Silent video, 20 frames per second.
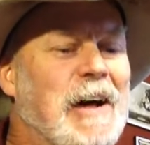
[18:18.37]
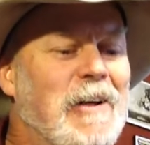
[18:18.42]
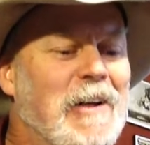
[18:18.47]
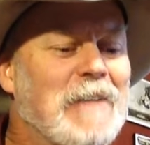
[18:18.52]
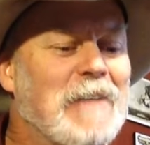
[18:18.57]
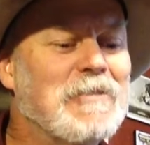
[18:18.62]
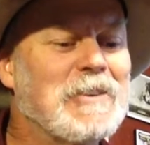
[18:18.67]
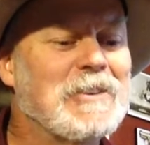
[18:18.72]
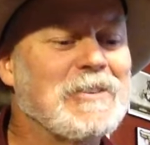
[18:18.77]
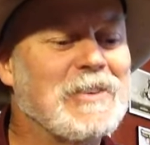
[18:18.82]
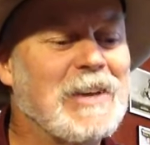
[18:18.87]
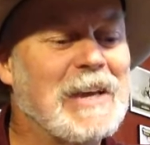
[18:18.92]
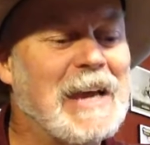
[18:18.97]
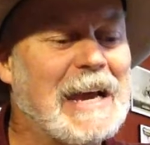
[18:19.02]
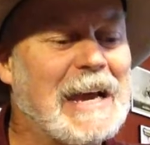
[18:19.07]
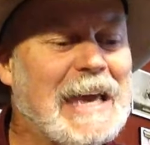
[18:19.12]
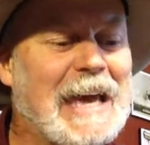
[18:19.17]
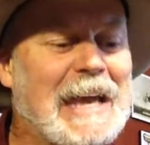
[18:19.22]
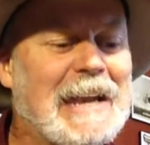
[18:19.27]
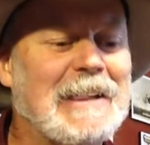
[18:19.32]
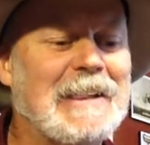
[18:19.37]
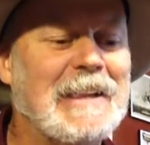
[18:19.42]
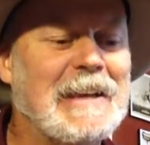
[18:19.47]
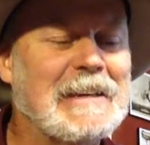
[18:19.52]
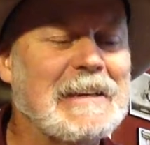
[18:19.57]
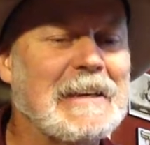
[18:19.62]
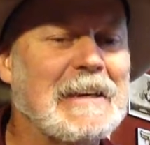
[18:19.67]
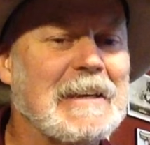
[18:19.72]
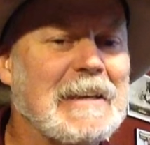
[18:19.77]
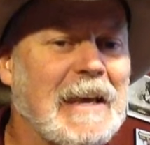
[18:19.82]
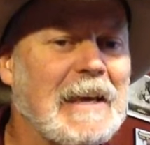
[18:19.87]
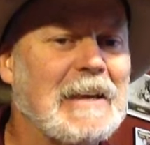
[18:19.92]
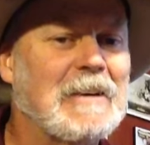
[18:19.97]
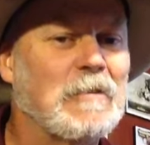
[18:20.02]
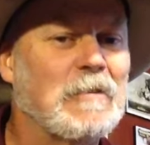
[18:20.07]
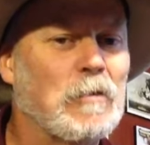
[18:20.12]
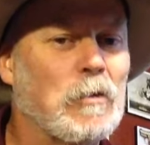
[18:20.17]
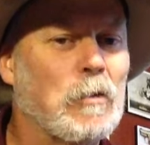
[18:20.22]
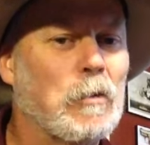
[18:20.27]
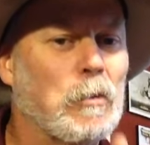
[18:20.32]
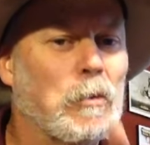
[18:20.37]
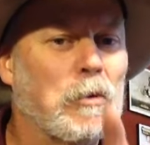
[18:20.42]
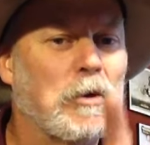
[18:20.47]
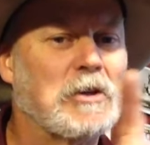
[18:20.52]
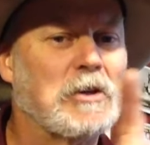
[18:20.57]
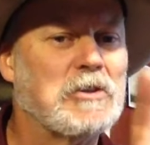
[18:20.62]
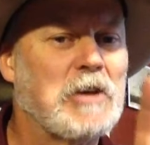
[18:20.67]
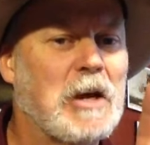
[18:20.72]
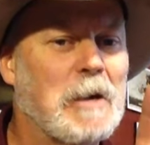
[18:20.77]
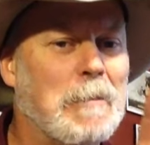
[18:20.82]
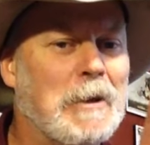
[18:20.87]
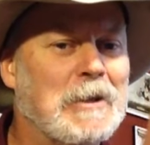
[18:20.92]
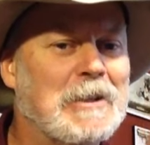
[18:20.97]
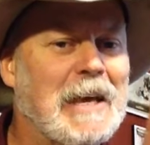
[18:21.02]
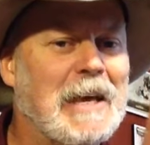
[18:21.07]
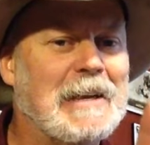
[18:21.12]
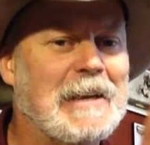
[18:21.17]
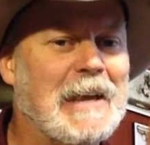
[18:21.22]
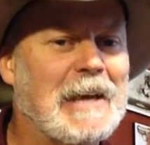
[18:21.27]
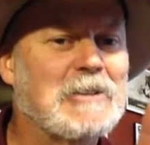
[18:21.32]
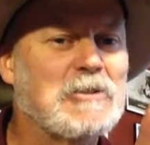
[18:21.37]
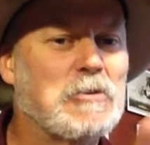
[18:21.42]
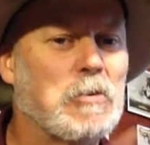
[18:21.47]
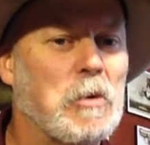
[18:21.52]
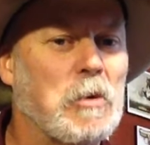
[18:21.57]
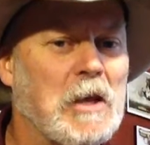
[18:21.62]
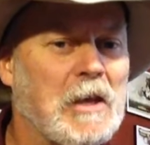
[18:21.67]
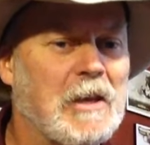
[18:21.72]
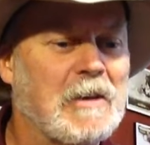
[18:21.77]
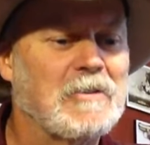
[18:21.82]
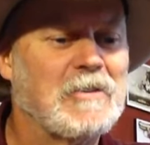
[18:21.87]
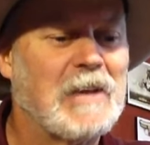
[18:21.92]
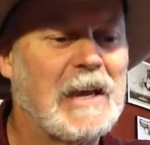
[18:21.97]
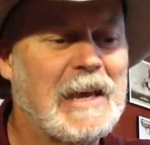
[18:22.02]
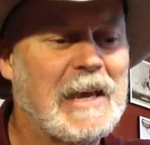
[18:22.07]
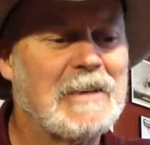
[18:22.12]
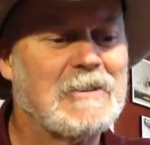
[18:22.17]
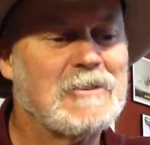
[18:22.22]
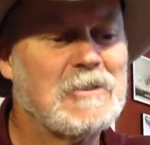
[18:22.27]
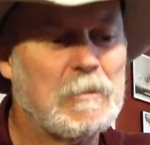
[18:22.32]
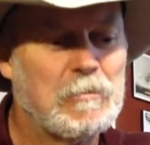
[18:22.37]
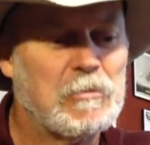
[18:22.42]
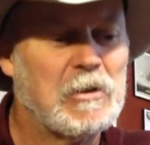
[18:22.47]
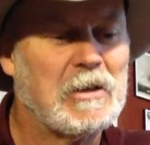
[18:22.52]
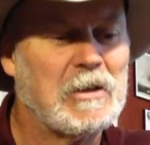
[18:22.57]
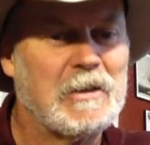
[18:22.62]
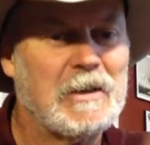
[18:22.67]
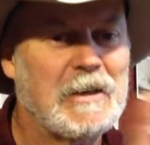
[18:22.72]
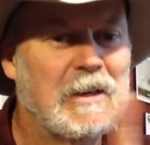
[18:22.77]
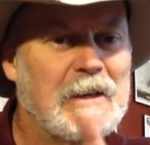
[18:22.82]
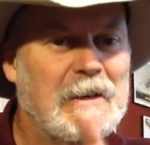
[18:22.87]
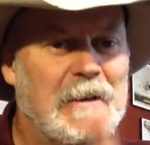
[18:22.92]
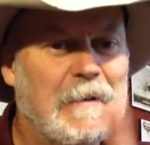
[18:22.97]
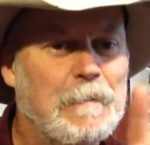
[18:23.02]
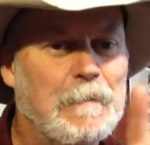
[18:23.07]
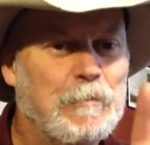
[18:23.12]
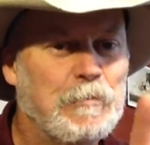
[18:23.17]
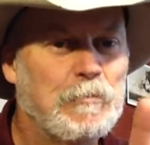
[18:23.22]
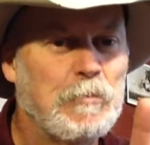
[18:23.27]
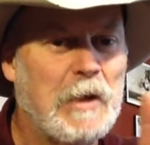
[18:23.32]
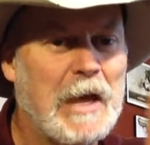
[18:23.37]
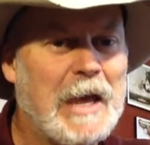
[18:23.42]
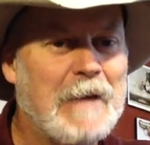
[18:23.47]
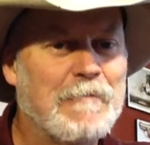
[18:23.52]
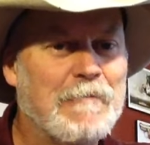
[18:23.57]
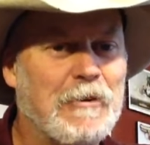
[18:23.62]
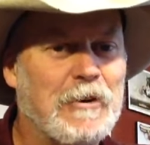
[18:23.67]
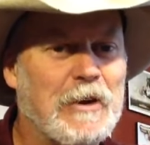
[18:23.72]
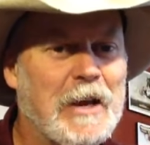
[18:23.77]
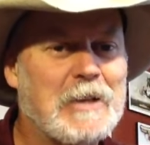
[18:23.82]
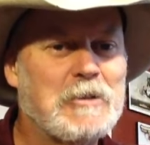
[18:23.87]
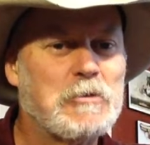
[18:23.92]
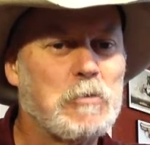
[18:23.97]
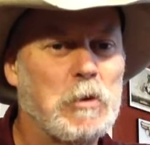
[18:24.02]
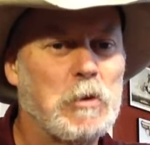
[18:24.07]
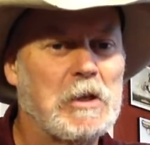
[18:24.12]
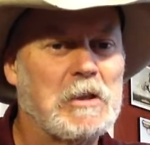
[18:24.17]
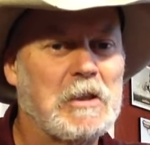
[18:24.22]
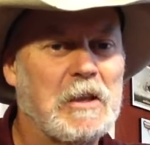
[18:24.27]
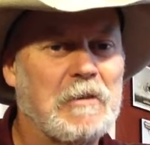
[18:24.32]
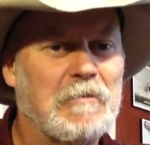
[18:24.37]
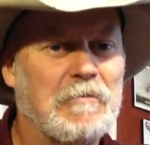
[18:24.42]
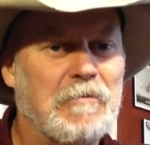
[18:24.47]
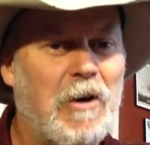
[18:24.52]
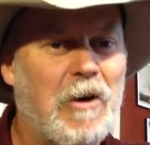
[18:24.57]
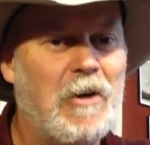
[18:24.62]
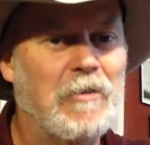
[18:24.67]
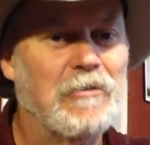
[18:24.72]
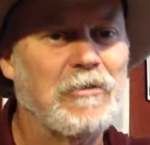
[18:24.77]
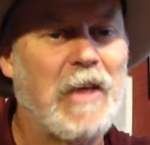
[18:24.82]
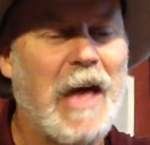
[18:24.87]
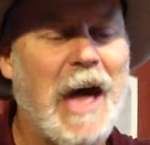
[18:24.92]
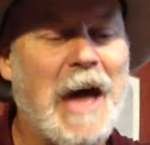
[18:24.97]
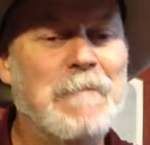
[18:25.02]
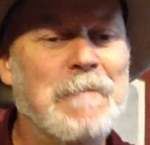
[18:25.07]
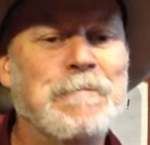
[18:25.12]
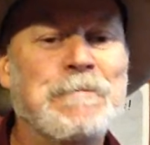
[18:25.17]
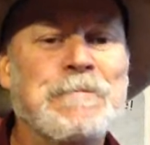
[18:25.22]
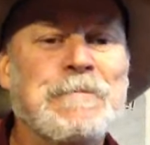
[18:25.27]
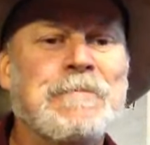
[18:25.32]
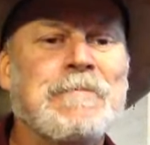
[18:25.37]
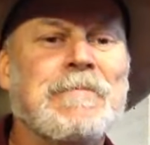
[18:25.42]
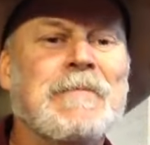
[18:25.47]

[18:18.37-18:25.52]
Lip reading: I'll have to say I kind of like it. And we're going to talk about that next week because I got something planned for next week that involves that.